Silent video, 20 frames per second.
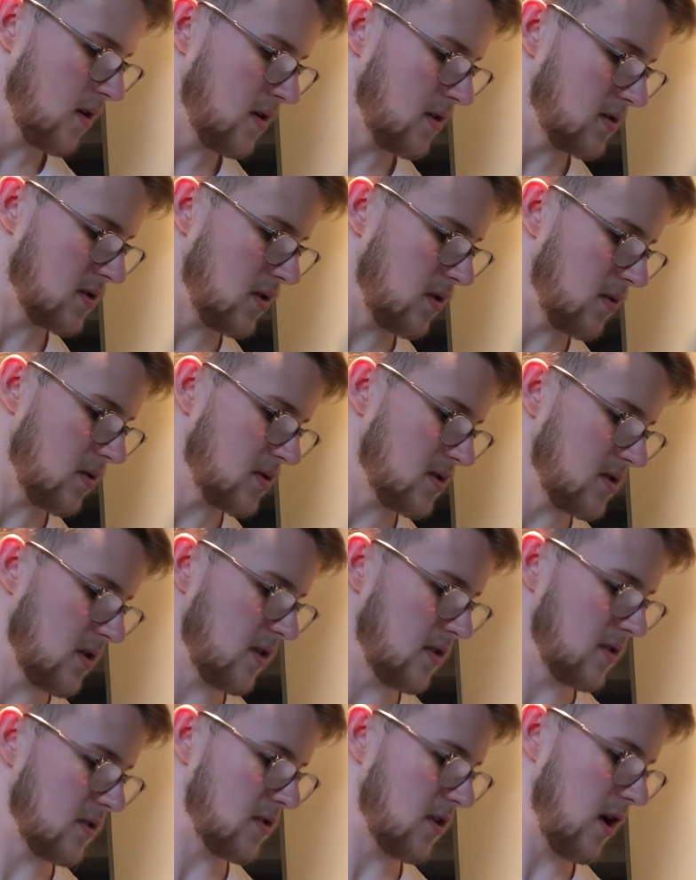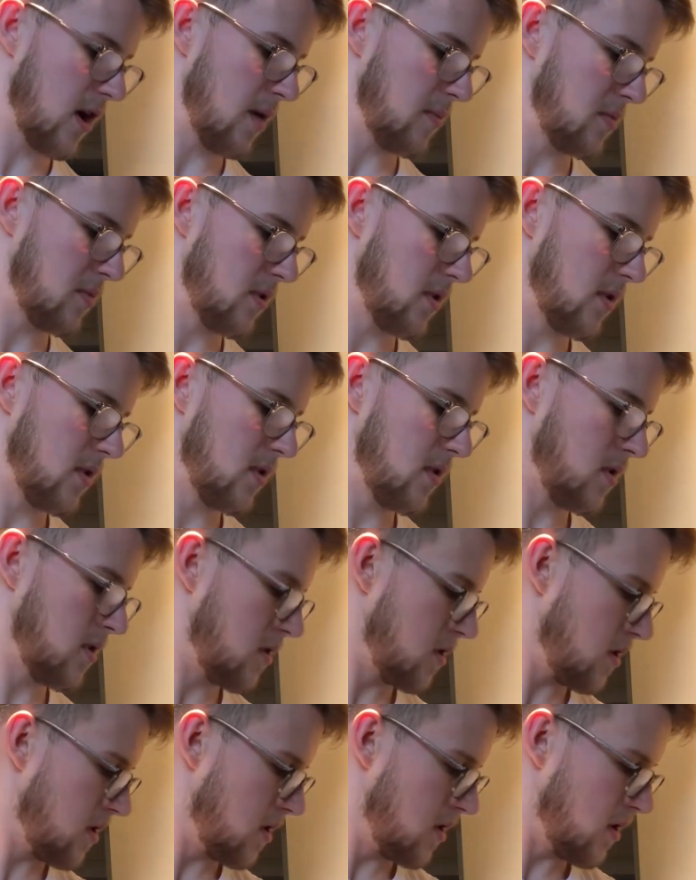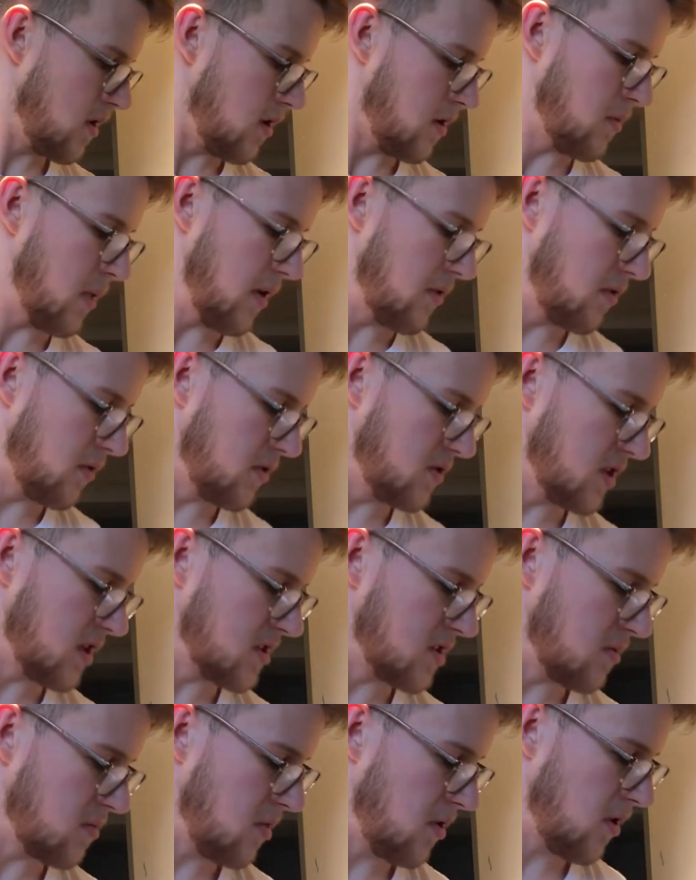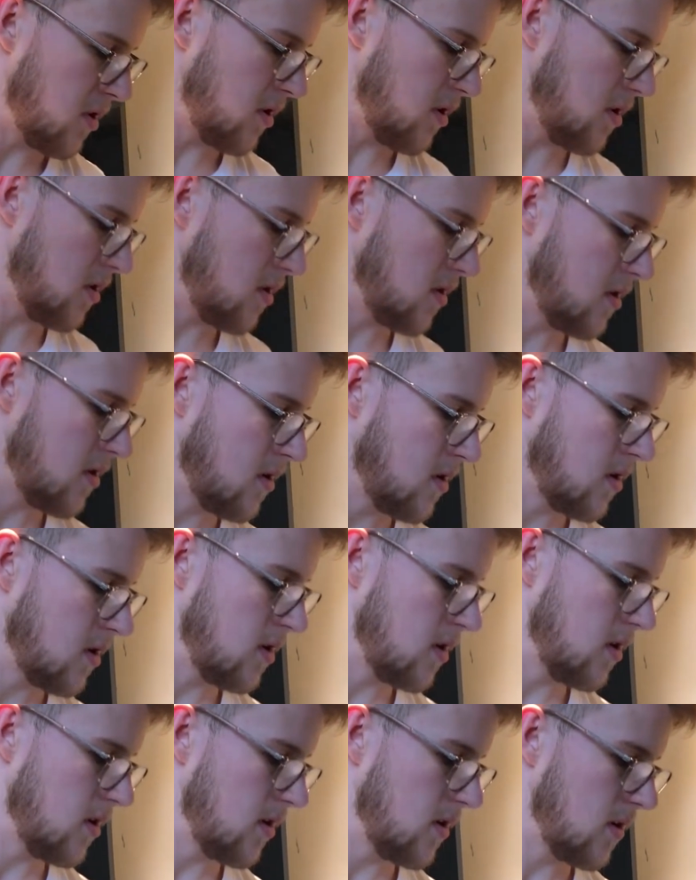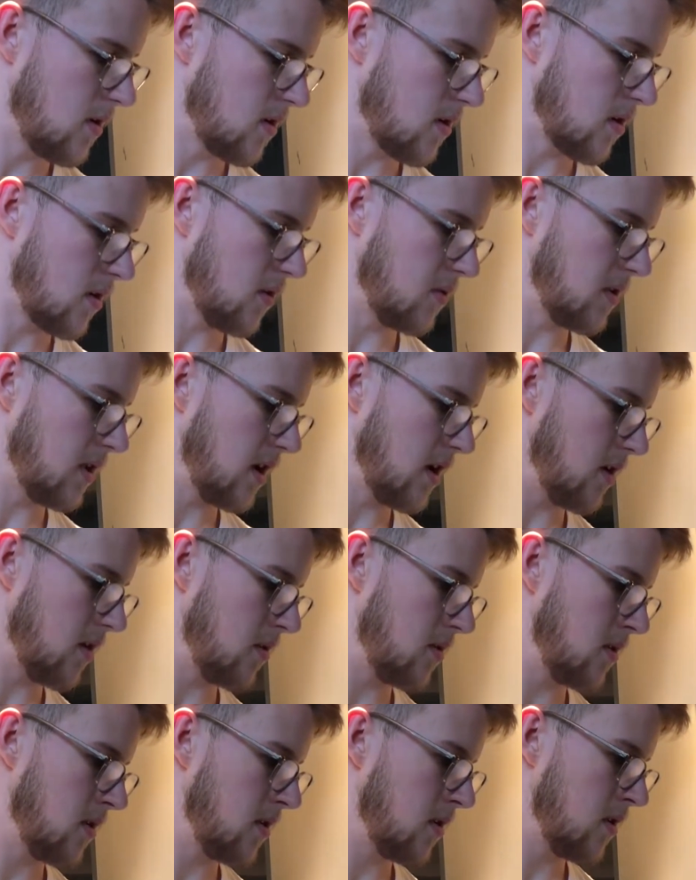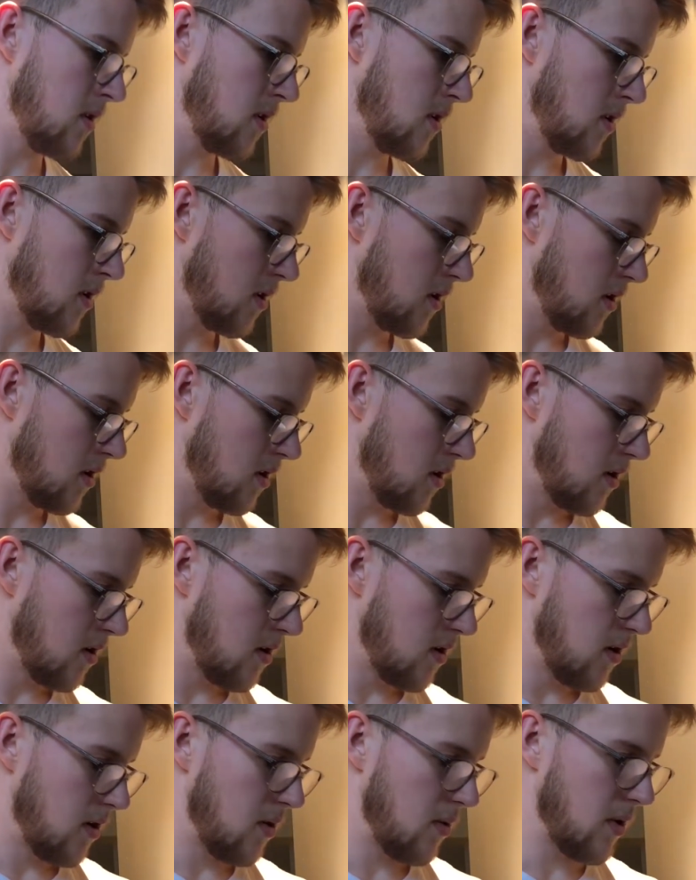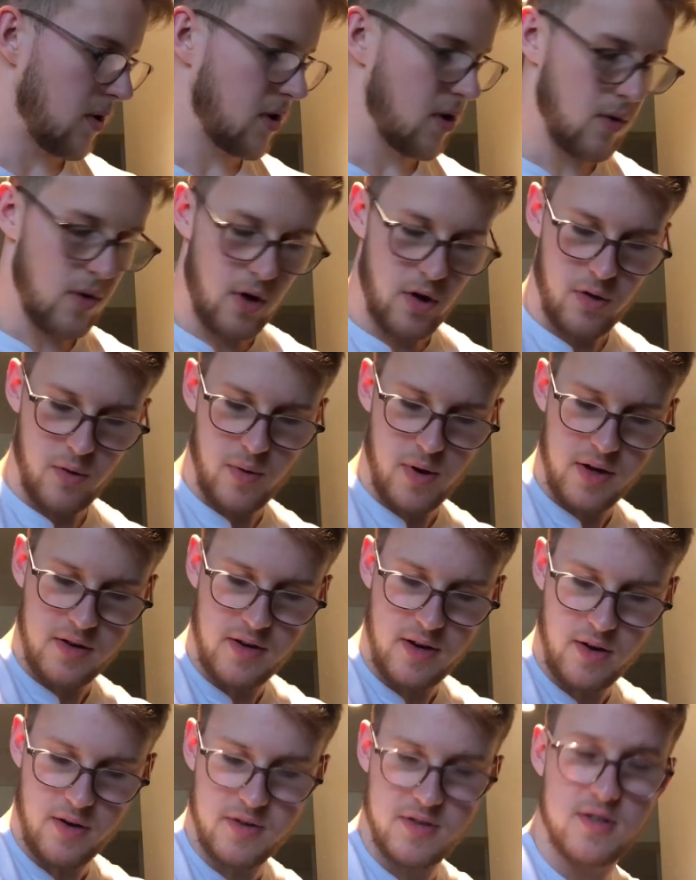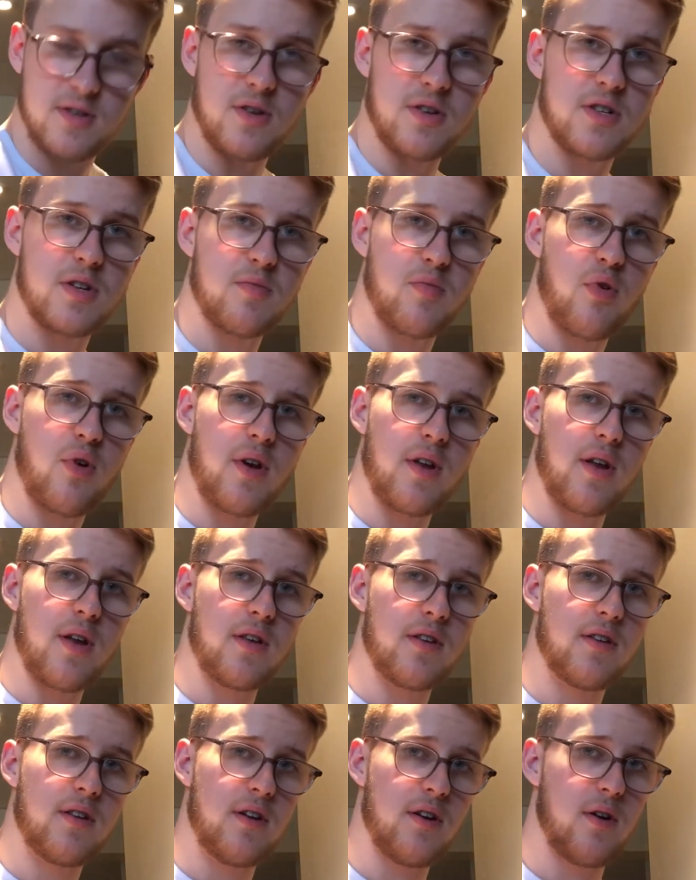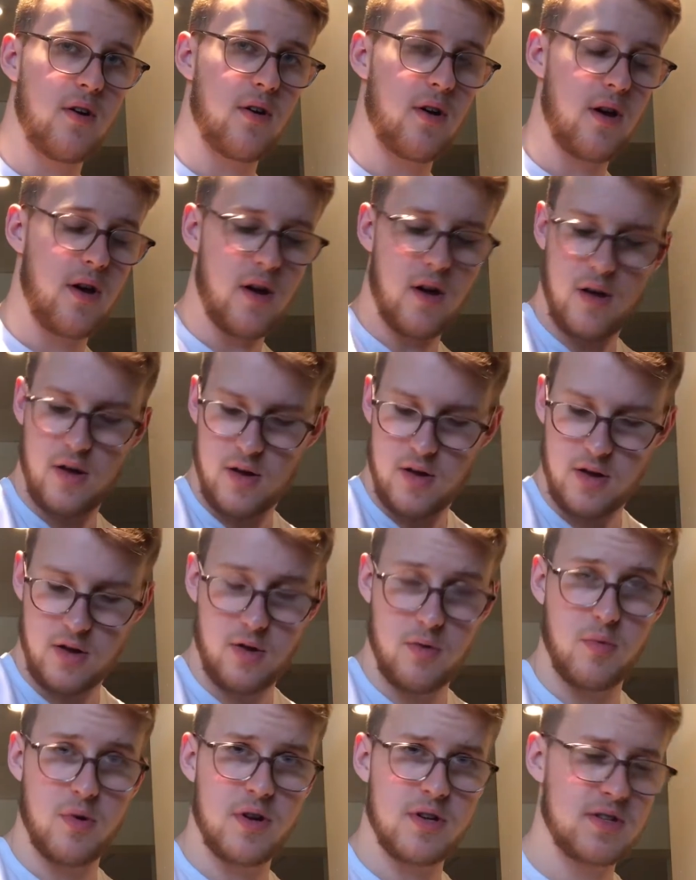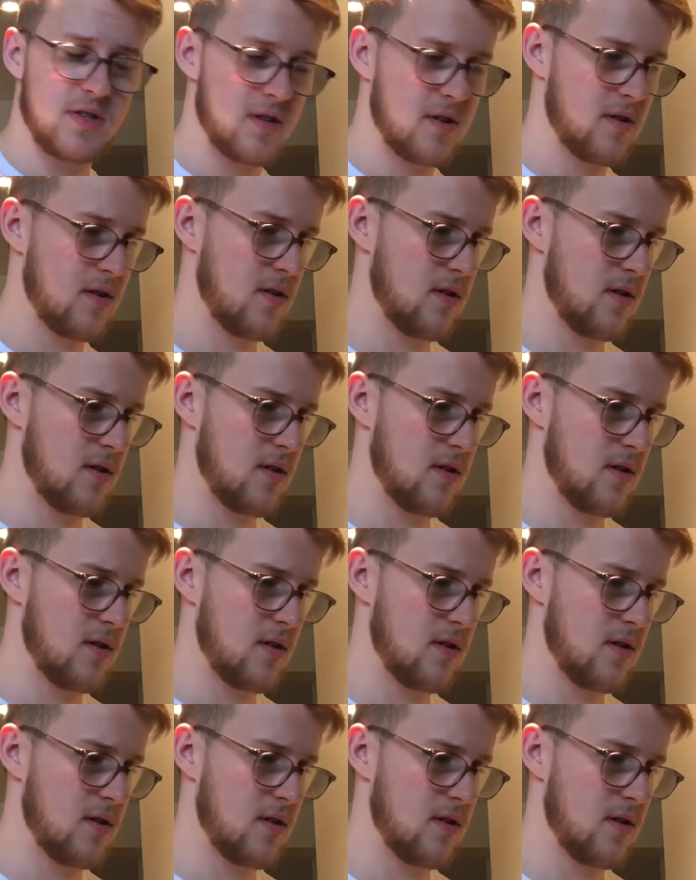So start at the top. You might have to adjust the ball, go down. You want to go all the way to your insertion point into your humerus.